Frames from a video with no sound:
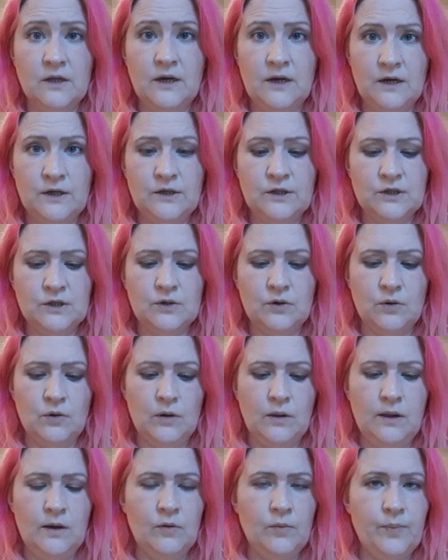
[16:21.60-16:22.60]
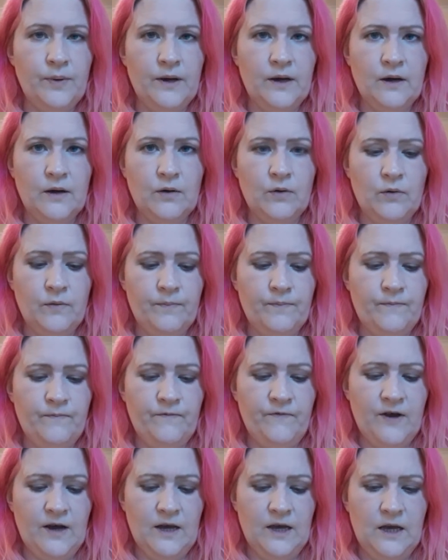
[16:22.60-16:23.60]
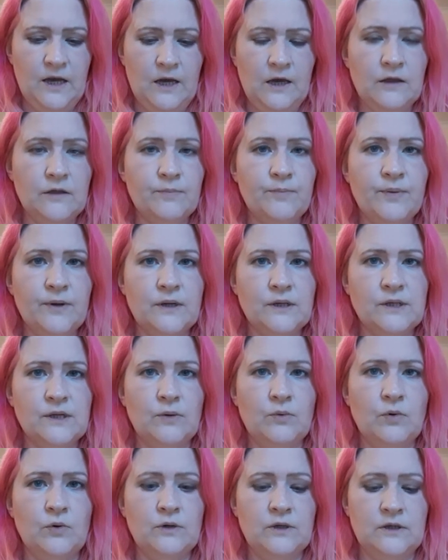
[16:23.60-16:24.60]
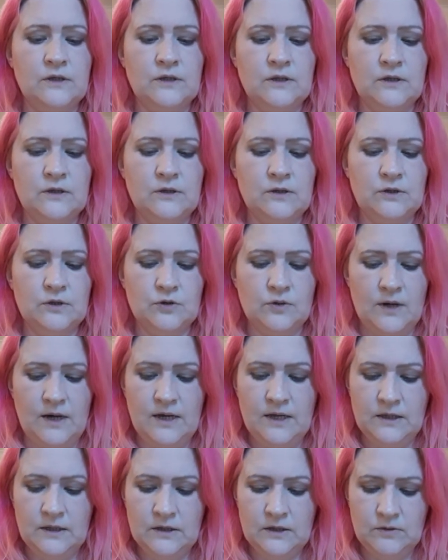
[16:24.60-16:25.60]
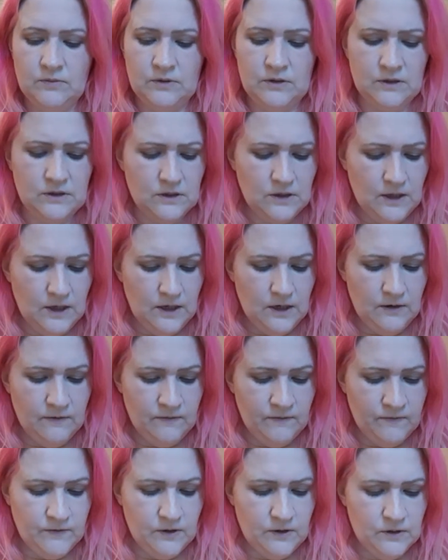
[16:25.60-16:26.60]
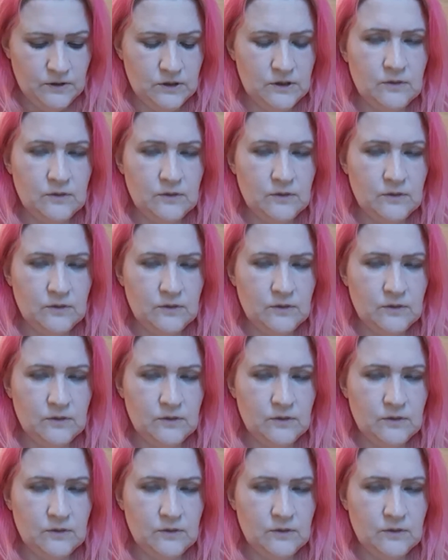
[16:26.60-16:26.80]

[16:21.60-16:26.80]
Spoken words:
I just got a little bit, I got a fat 1/8 because I wanted to try it and see what it's like. I've never used it